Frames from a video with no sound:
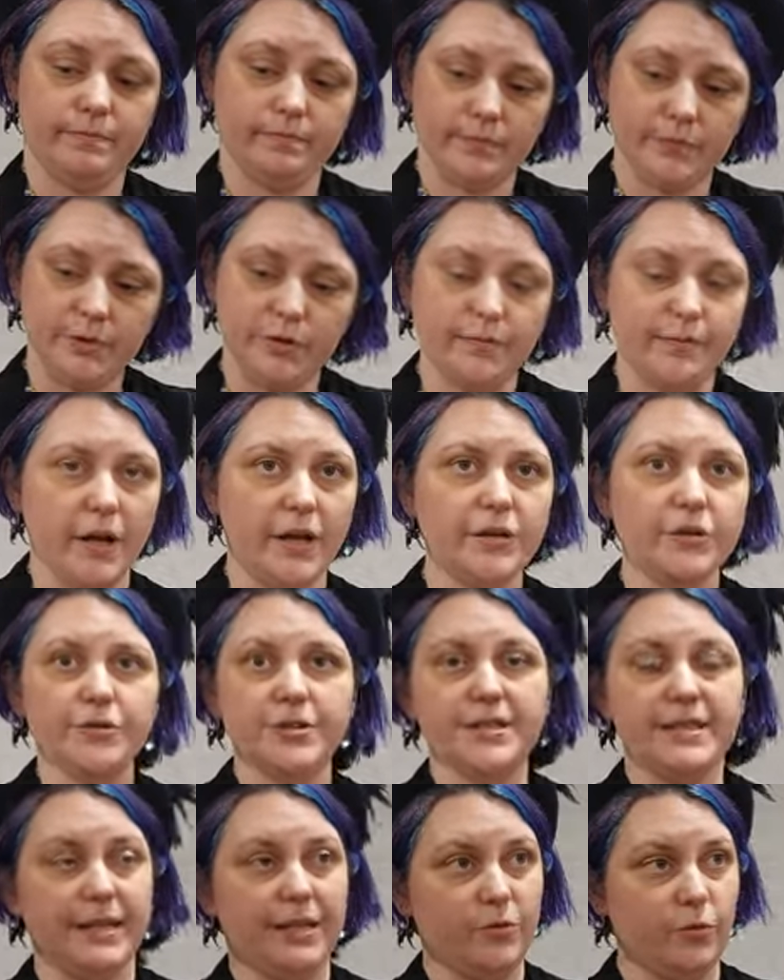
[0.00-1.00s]
sort of
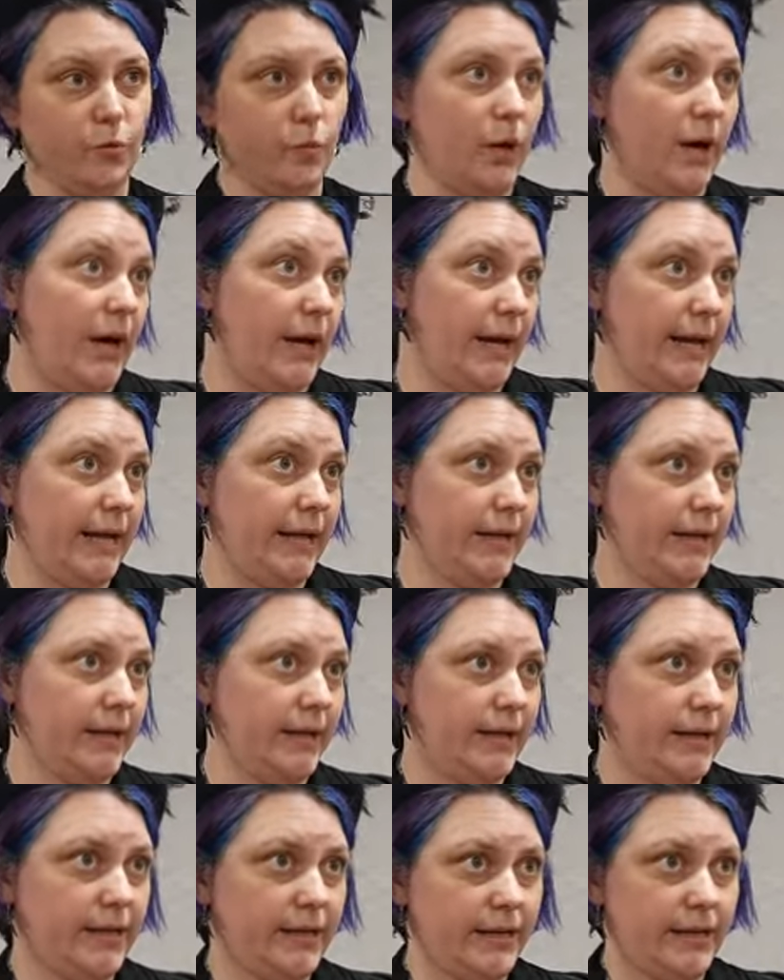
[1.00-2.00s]
understand why.
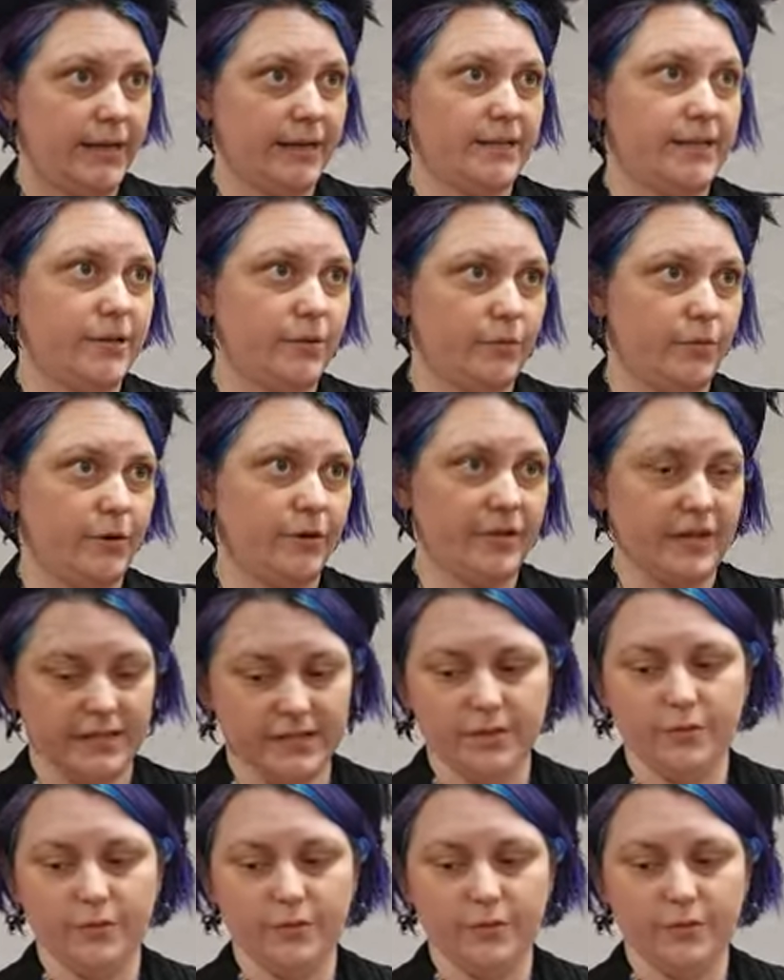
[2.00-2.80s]
Is it worth, is